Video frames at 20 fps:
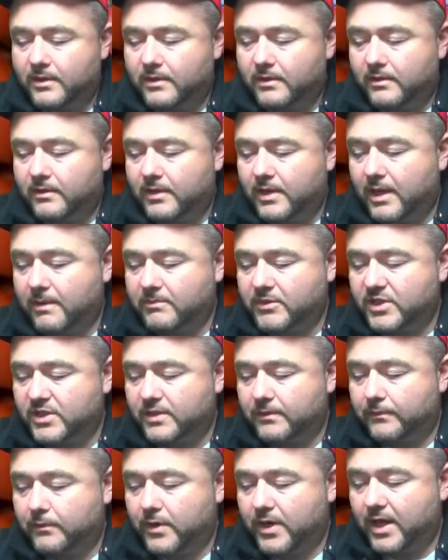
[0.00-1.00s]
yep, just the
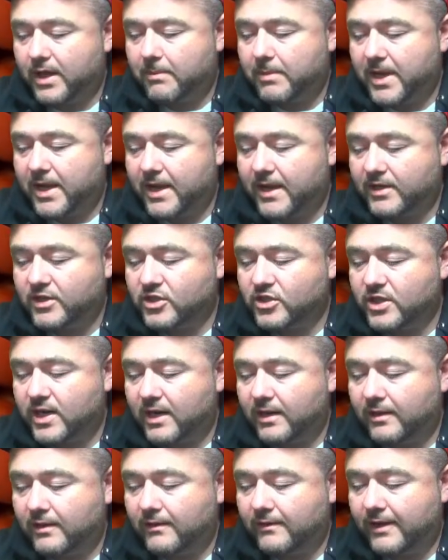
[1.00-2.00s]
48 packs.
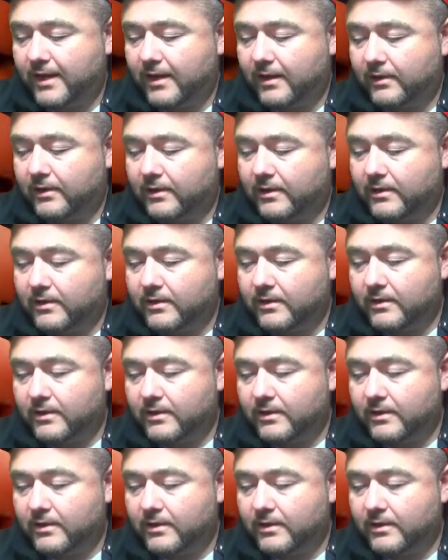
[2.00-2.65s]
Jonathan Taylor.